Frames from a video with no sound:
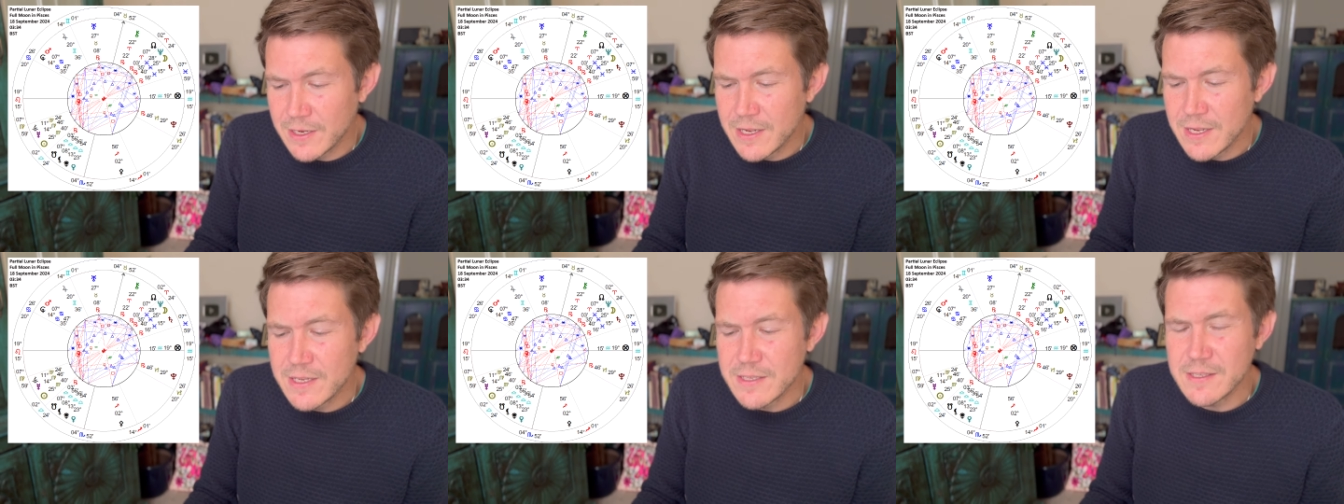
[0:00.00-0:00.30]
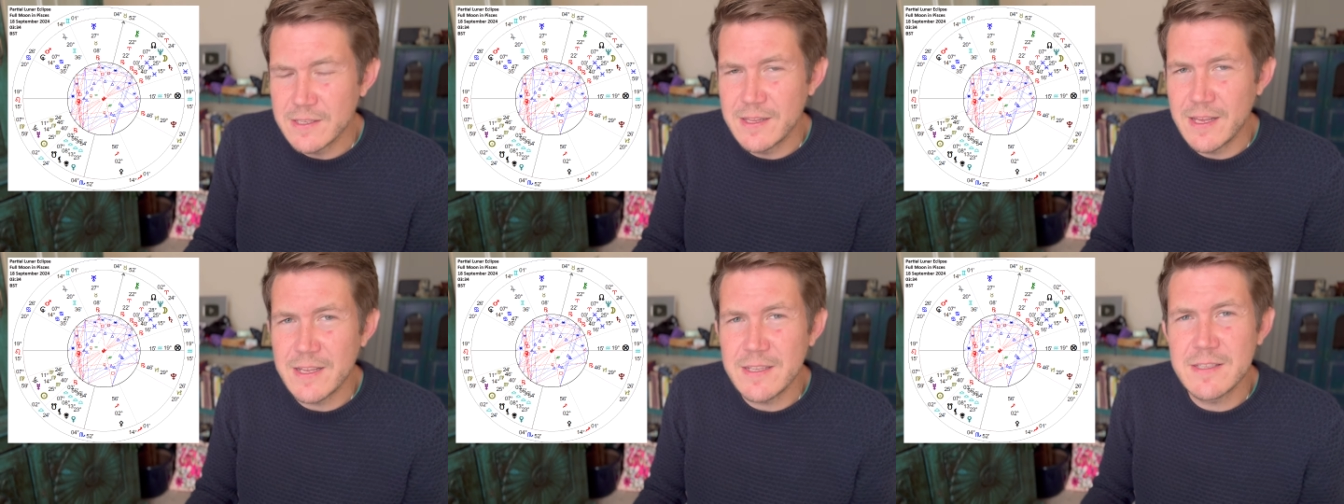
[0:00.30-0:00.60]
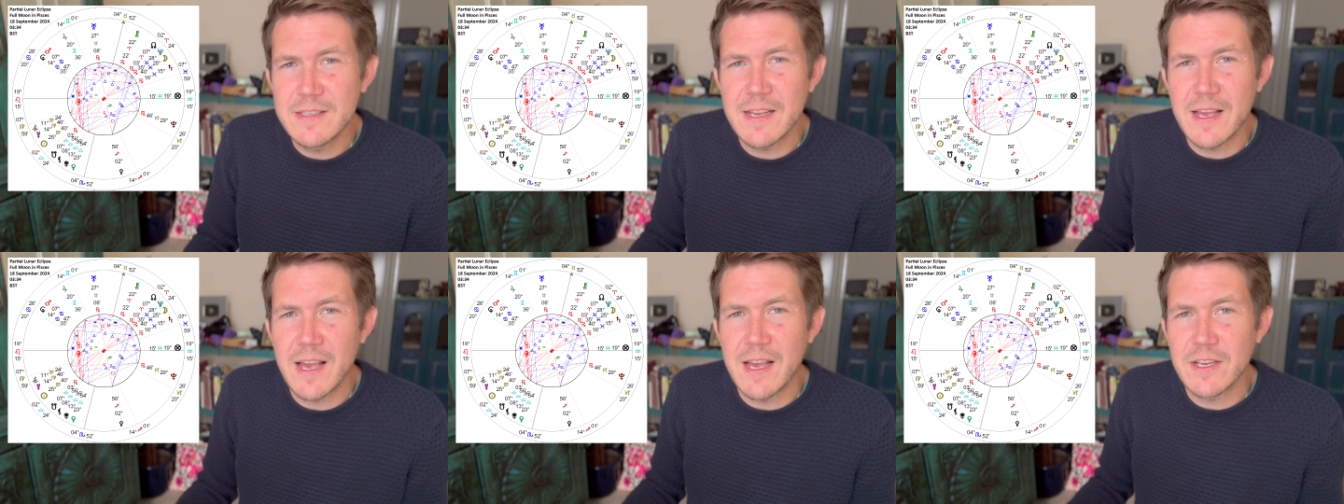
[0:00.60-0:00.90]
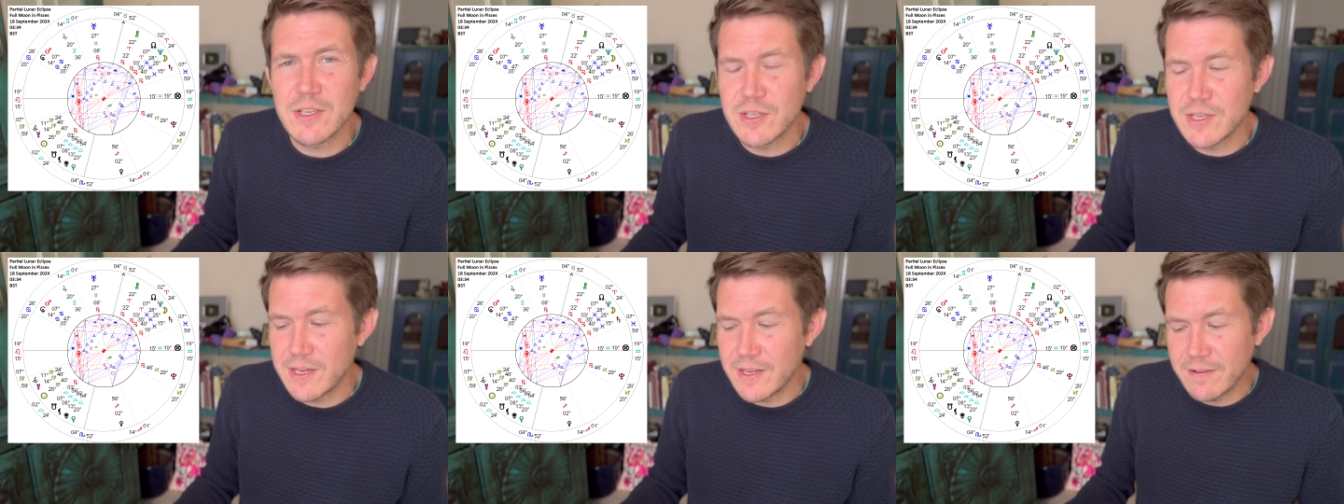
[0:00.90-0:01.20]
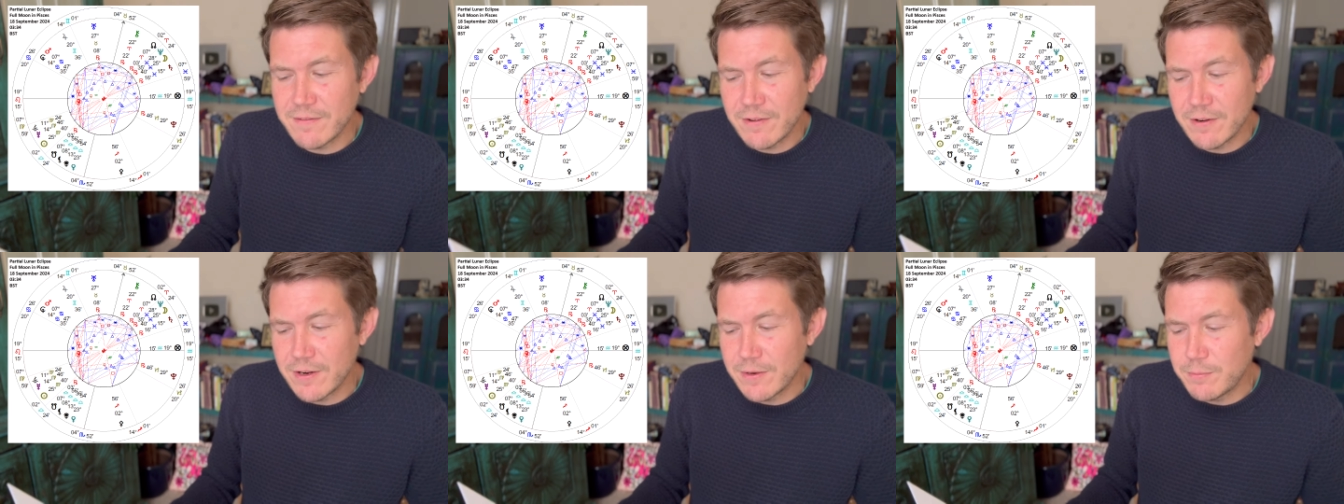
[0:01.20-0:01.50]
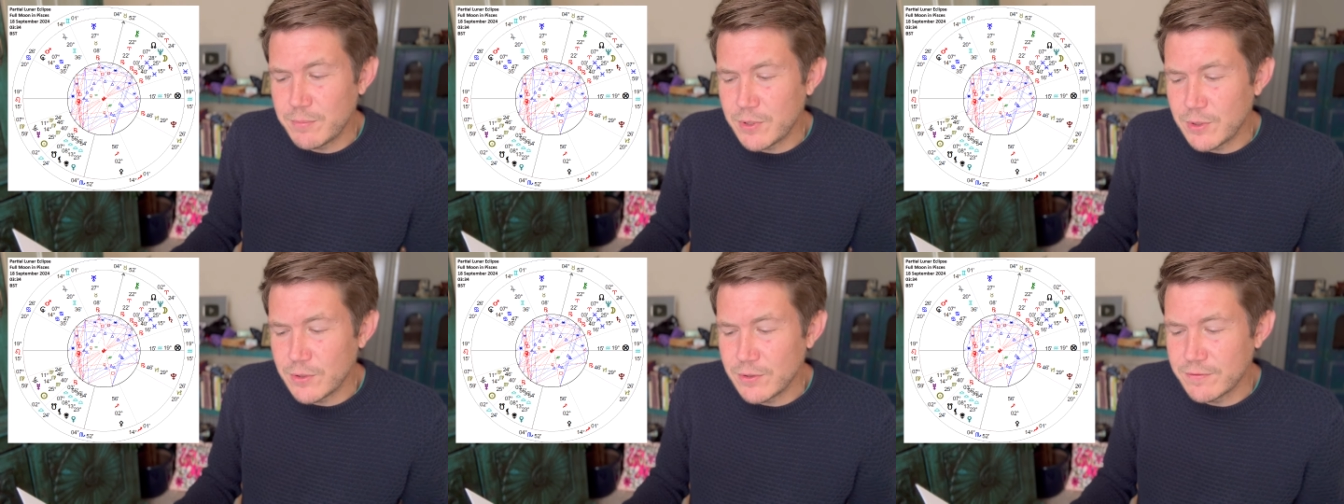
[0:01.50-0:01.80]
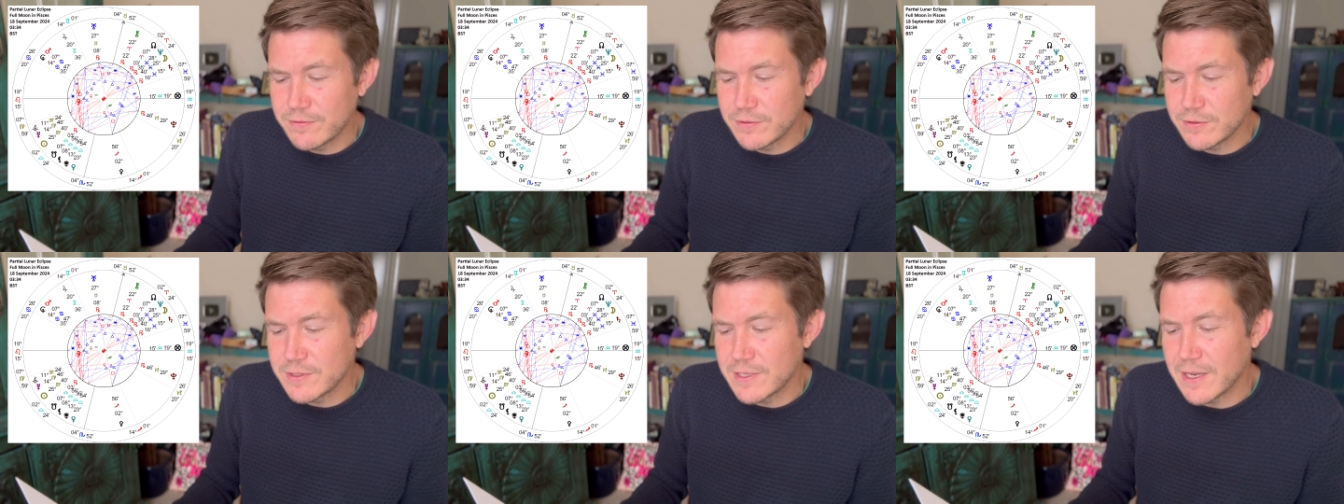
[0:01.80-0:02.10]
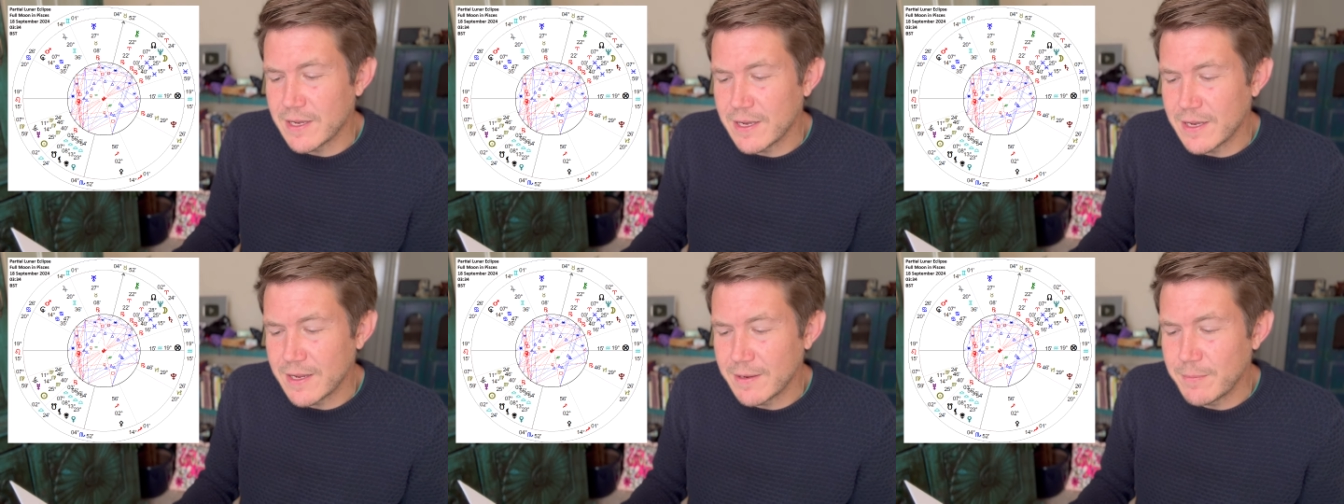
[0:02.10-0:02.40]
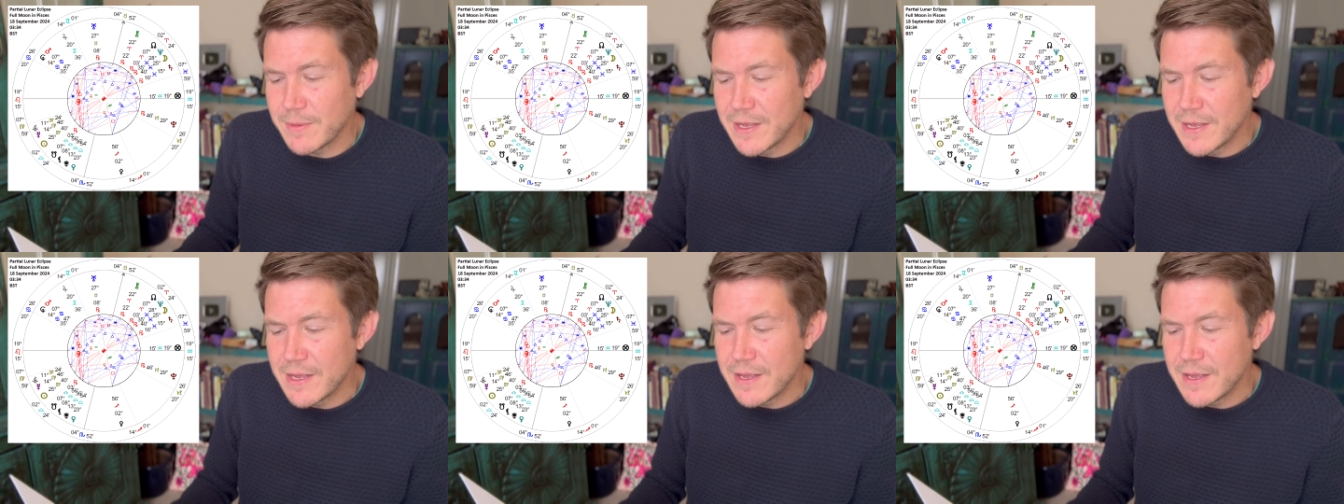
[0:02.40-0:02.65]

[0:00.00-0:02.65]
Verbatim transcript: So that's actually a very beautiful time.